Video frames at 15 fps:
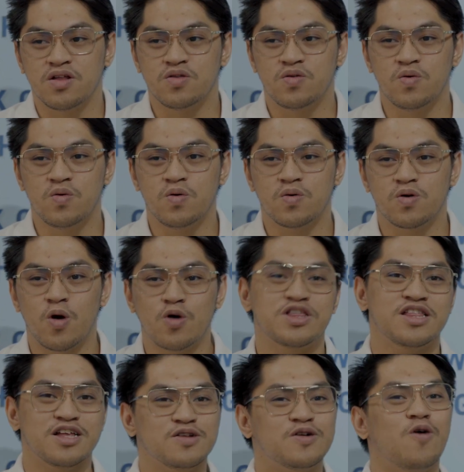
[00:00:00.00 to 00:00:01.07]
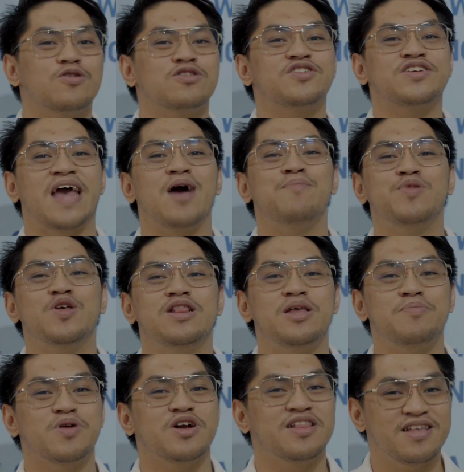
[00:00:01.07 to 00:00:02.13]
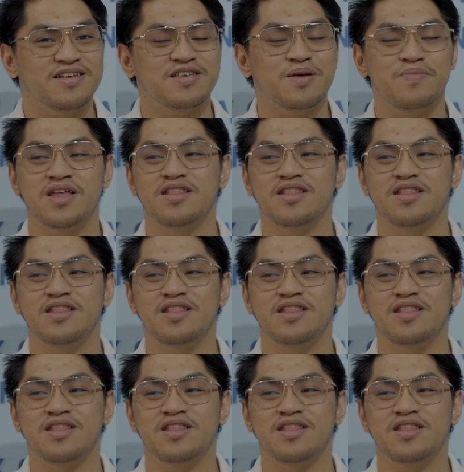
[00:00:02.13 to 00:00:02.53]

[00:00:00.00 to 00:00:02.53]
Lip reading: to quote-unquote champion liberalism